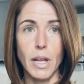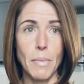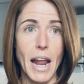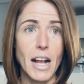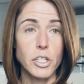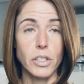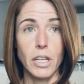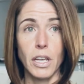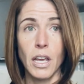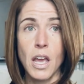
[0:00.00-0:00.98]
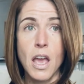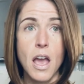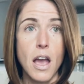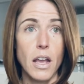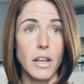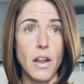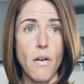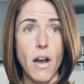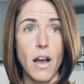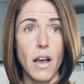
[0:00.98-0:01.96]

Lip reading: I mean, actually, you know,